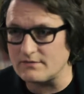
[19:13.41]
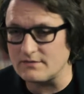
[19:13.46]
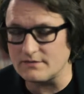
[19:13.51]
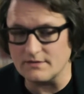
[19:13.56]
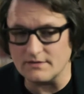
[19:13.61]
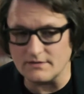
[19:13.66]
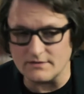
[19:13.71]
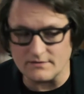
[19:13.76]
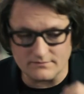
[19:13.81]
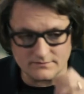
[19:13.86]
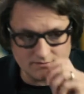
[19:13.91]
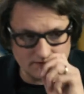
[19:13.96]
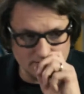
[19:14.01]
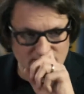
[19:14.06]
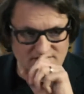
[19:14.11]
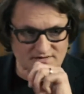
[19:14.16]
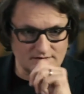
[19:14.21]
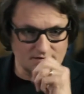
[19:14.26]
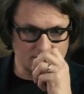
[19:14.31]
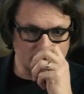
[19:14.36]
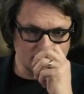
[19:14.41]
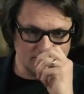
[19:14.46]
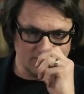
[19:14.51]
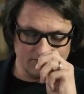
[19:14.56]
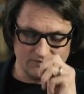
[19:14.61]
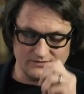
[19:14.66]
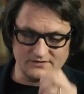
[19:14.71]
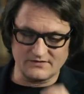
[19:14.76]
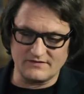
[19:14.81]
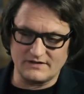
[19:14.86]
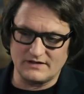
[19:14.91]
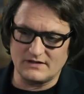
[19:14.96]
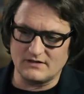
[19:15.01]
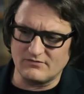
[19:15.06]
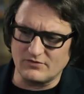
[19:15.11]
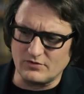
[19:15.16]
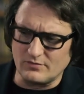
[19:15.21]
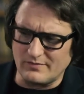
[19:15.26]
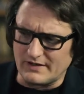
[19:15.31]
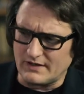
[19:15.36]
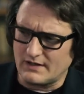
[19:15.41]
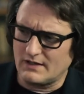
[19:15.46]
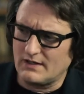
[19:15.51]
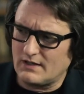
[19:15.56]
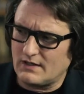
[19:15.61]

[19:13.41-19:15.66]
to the conclusion of the interview, but